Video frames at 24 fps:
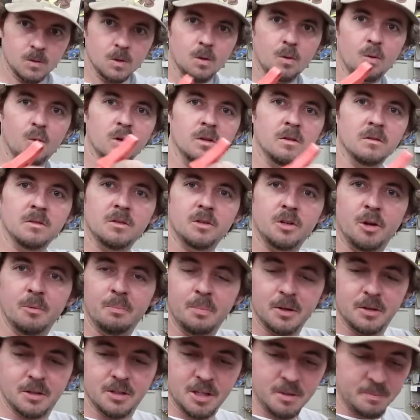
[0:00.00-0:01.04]
One
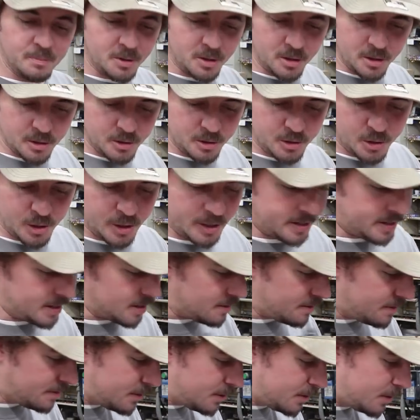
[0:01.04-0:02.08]
stupid simple little trick,
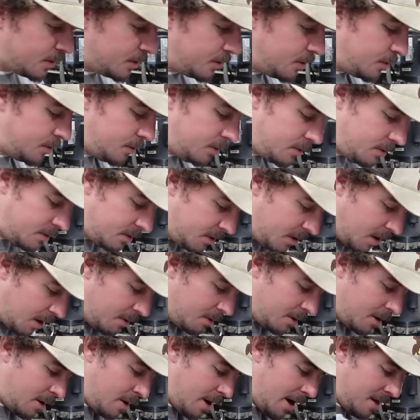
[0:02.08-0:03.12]
if you
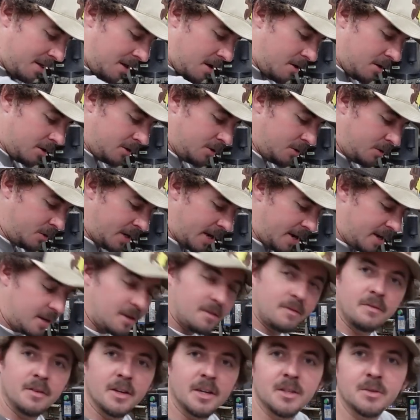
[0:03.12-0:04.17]
don't know how long it's gonna take to
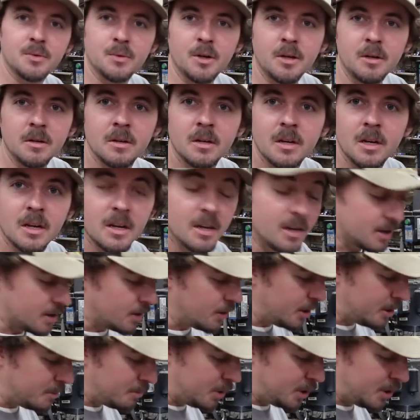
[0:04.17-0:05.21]
fix one, go
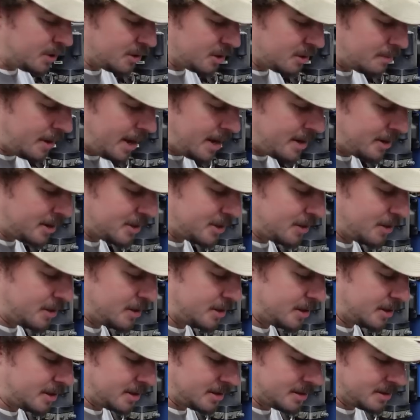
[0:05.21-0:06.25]
ahead and put it on the battery
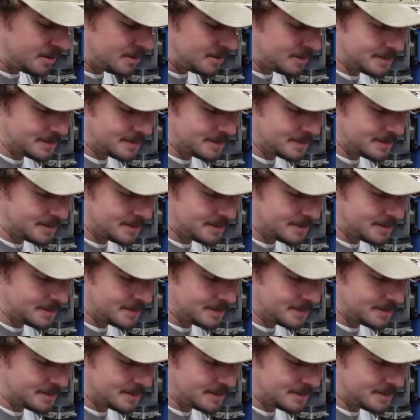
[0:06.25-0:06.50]
charger, because